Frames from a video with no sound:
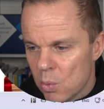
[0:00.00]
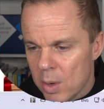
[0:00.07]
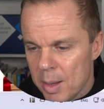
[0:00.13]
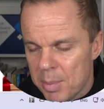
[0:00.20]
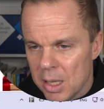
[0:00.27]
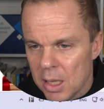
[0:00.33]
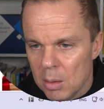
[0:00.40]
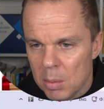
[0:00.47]

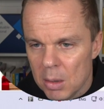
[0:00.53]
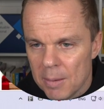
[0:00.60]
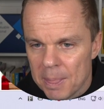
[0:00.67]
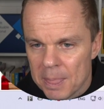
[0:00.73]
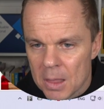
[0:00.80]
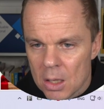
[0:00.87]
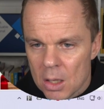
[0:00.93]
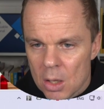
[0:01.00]
web helper.
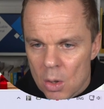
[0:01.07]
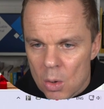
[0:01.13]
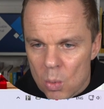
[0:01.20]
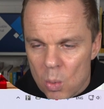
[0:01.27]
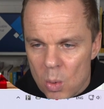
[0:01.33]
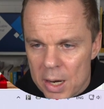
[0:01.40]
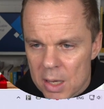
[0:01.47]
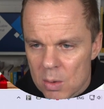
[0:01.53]

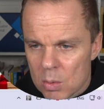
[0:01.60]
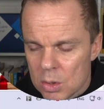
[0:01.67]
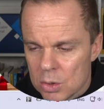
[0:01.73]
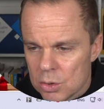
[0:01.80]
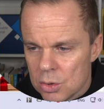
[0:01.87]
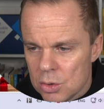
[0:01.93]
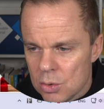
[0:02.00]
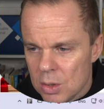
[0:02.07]
What I want
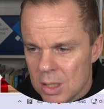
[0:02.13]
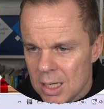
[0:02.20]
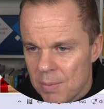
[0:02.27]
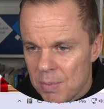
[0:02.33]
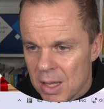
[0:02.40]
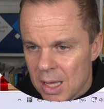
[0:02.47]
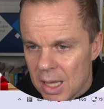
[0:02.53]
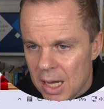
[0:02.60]
to do here,
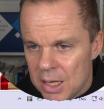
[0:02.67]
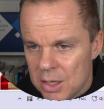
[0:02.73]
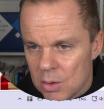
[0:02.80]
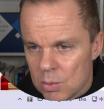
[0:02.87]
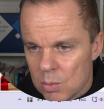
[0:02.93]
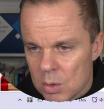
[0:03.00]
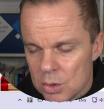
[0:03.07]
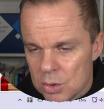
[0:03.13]
I
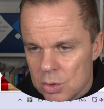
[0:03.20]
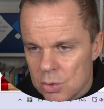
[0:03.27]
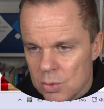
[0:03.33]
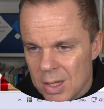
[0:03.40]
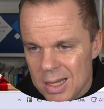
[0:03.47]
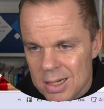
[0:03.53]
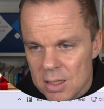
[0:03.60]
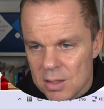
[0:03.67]
don't want to do
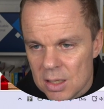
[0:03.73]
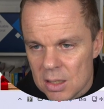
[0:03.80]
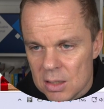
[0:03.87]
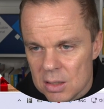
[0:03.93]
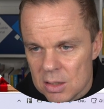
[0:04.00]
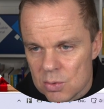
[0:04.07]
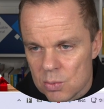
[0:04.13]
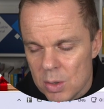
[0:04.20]
anything on
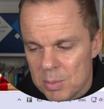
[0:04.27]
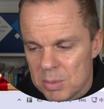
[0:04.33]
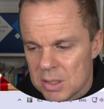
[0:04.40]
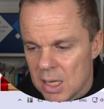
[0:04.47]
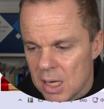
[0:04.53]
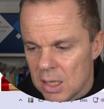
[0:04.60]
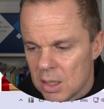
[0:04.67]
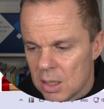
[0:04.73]
this
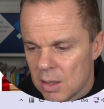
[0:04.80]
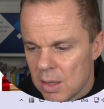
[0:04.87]
website.